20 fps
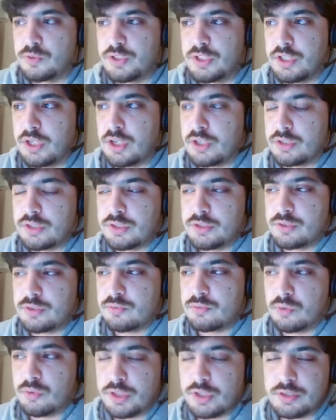CG artists to
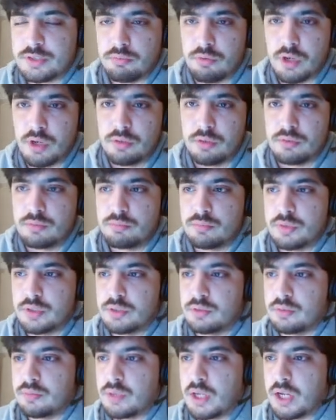trace around
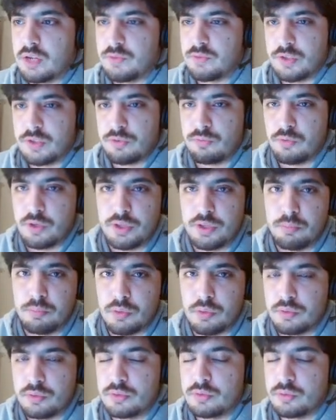and have the 3D
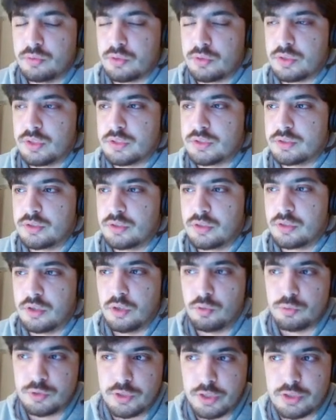model look as
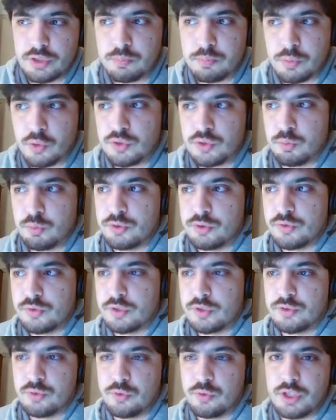closely as possible to
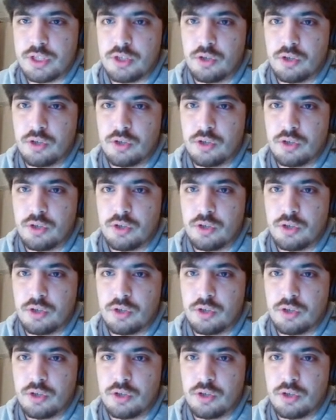the 2D